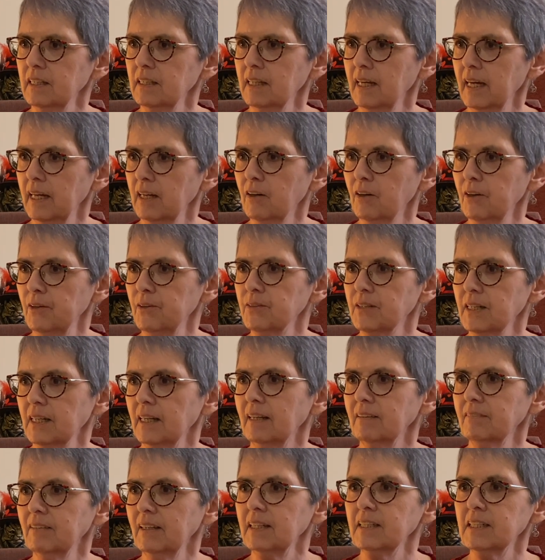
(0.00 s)

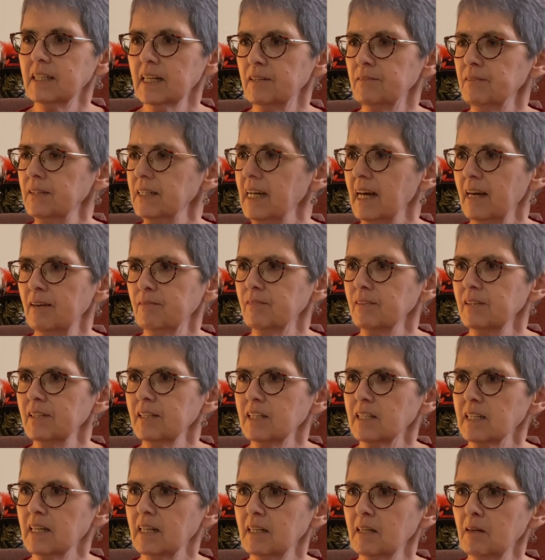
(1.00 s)
including, I think, David
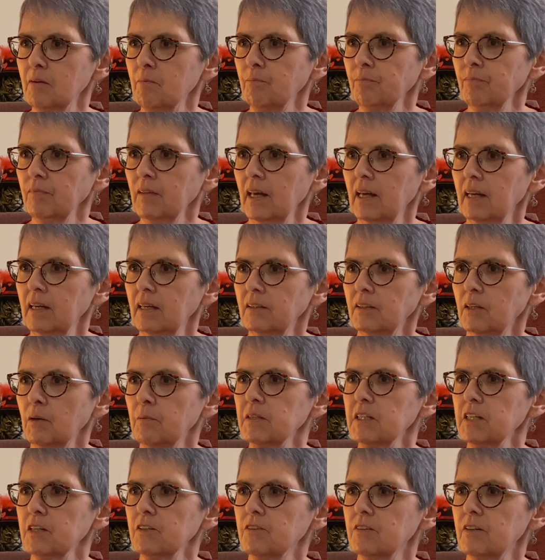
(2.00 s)
Evans.
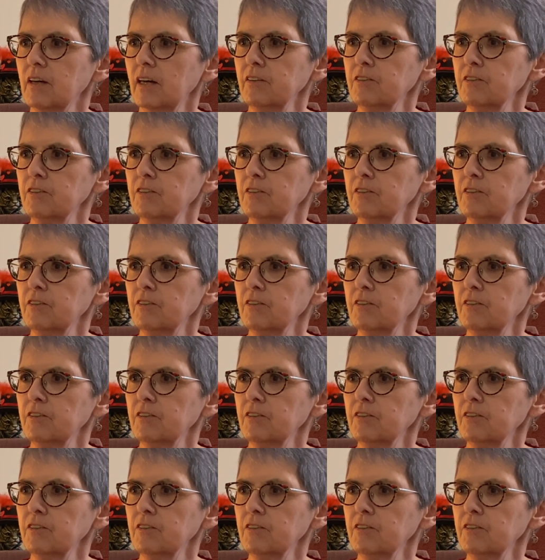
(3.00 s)
There was a